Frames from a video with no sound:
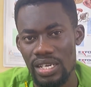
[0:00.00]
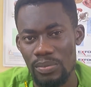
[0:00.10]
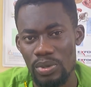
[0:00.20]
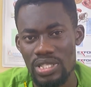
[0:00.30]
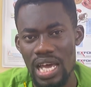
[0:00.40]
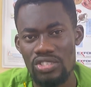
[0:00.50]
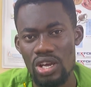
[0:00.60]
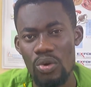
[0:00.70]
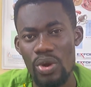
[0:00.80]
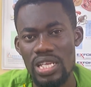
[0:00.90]

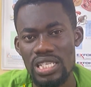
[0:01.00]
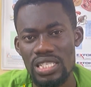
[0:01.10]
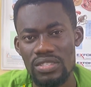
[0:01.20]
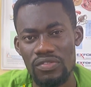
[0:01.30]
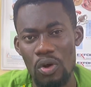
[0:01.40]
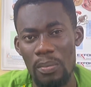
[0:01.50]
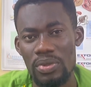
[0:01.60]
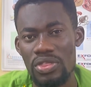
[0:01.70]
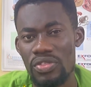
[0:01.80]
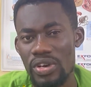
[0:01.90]
Potassium ranges from
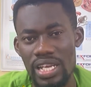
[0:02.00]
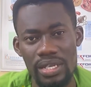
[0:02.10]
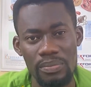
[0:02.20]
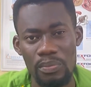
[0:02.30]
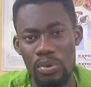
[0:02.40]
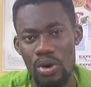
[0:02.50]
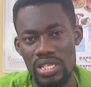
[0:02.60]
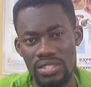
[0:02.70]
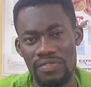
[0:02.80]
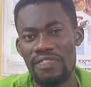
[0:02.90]

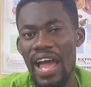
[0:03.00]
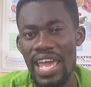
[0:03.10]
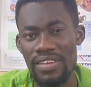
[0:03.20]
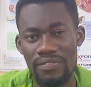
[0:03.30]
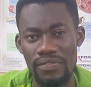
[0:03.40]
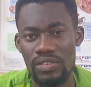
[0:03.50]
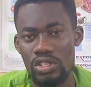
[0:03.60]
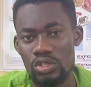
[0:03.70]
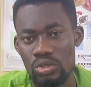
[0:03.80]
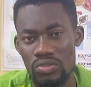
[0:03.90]
3.5
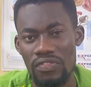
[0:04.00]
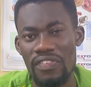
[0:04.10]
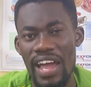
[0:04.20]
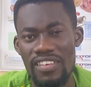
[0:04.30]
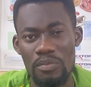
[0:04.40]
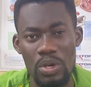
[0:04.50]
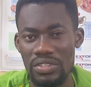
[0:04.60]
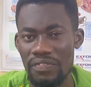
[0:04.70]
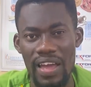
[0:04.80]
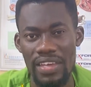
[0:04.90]
to
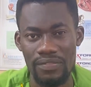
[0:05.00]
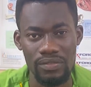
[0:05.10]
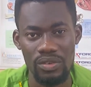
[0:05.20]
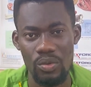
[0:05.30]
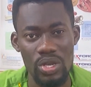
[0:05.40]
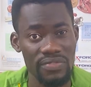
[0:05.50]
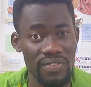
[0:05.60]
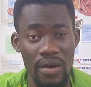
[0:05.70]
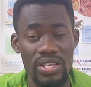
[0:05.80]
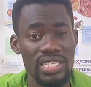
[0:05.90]
5.5, which
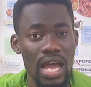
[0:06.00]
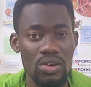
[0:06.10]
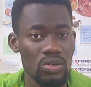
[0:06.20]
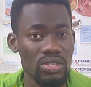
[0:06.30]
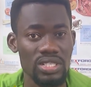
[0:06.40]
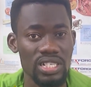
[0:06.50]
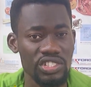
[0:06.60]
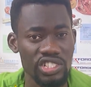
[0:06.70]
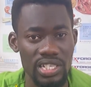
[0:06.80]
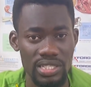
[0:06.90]
varies across
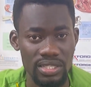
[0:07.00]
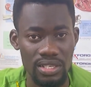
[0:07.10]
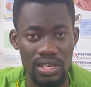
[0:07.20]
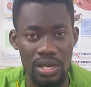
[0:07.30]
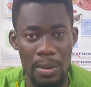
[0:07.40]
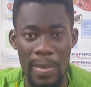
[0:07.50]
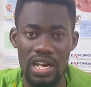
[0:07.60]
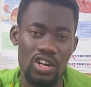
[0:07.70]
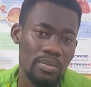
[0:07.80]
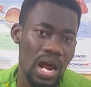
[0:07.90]
ligatures. But the
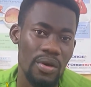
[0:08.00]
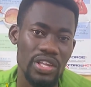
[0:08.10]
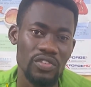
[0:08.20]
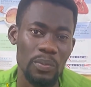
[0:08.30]
normal range for